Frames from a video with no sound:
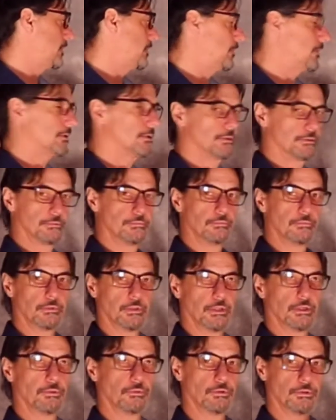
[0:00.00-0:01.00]
which
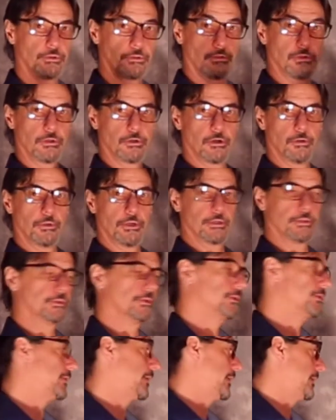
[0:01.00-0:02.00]
we'll learn about in
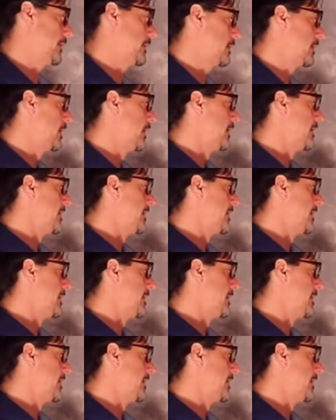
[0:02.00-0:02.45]
the training.